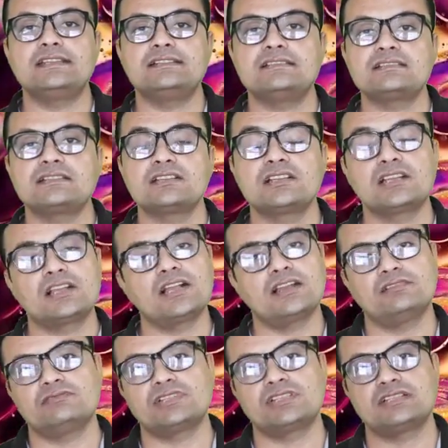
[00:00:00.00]
its
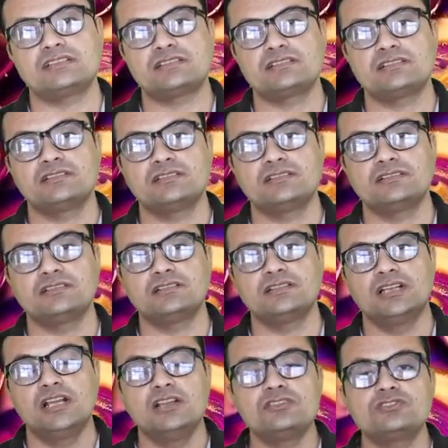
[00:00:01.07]
convergence.
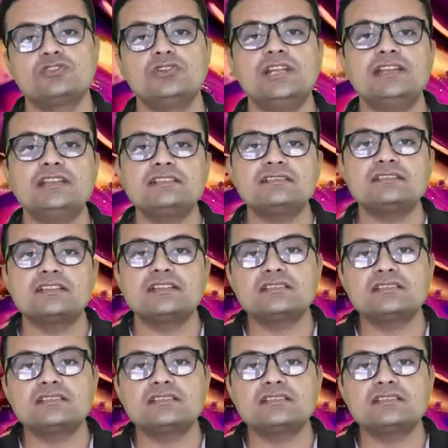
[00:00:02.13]
So let us